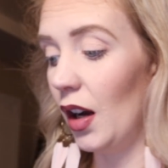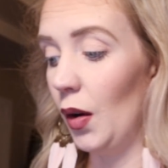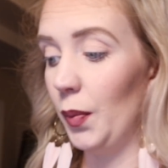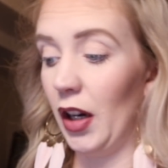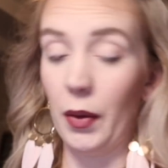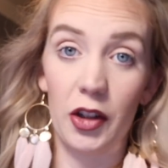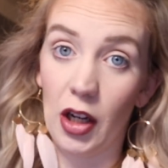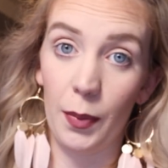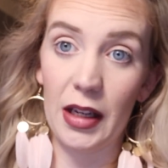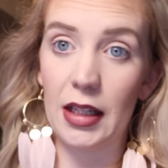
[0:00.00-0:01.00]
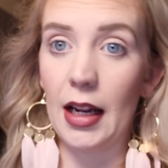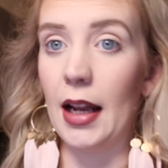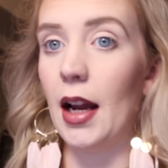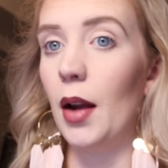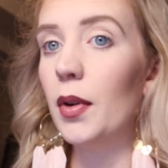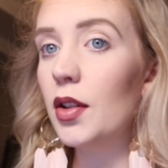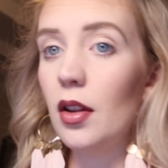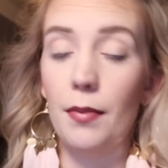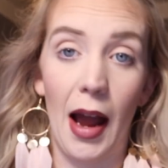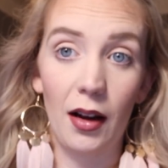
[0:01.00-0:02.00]
when I went shopping today, I went
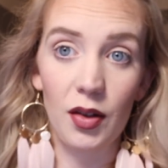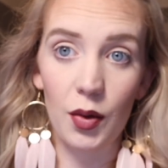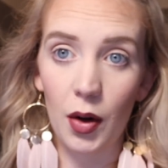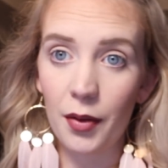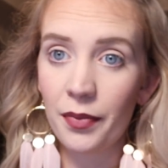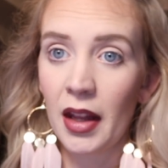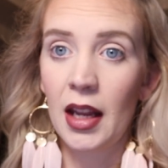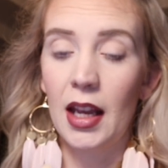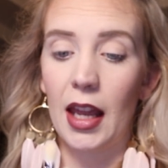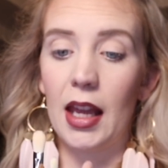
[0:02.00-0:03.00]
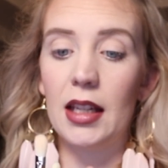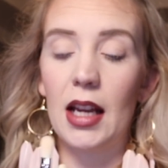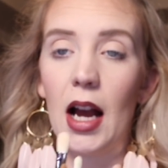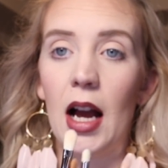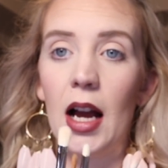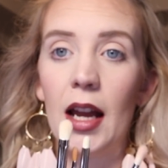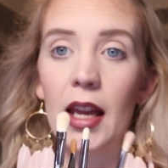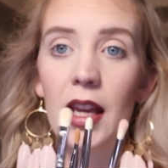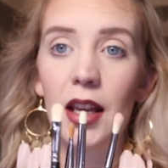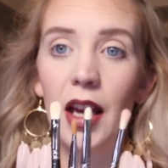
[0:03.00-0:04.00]
to the MAC store, and
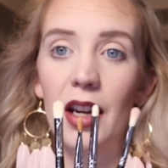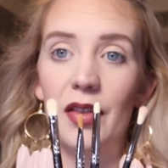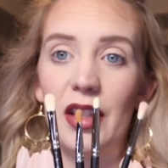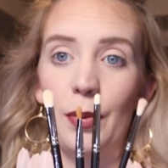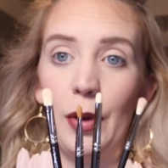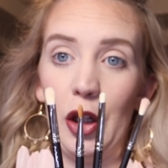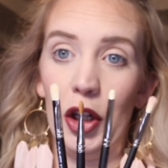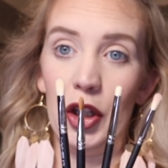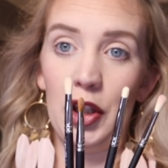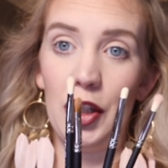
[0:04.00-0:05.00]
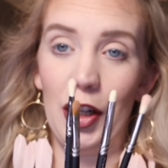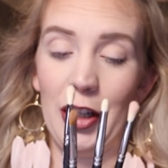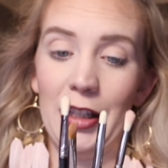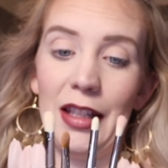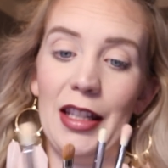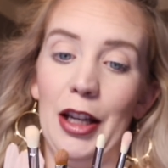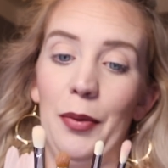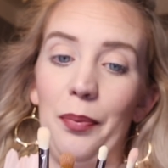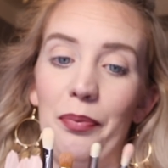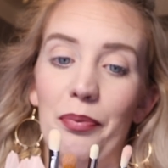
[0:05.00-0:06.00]
I kind of splurged on
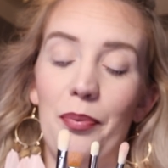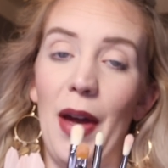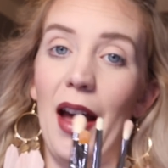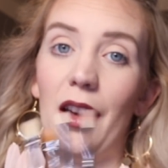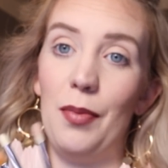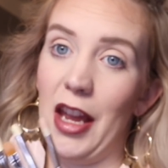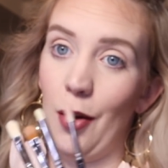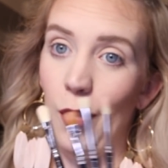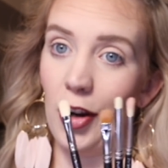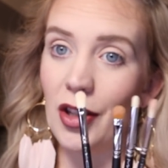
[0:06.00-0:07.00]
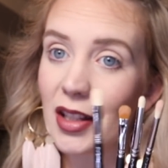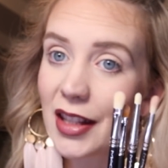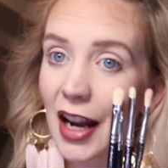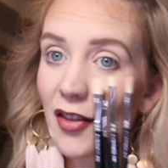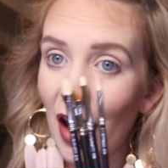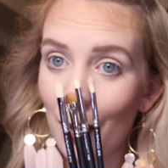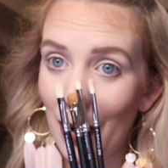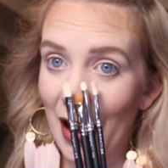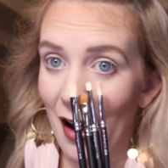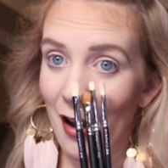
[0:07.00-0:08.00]
some MAC makeup brushes that I've had
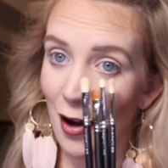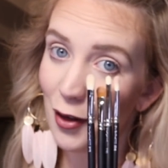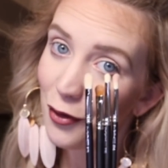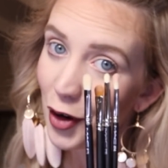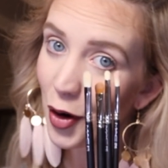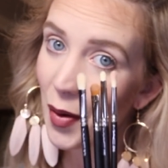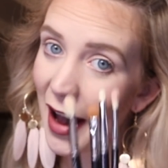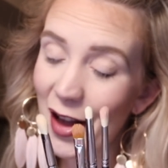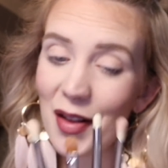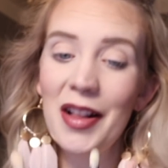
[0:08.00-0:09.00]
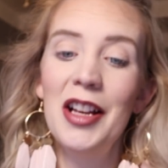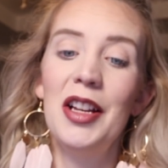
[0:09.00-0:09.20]
my eye on for a while.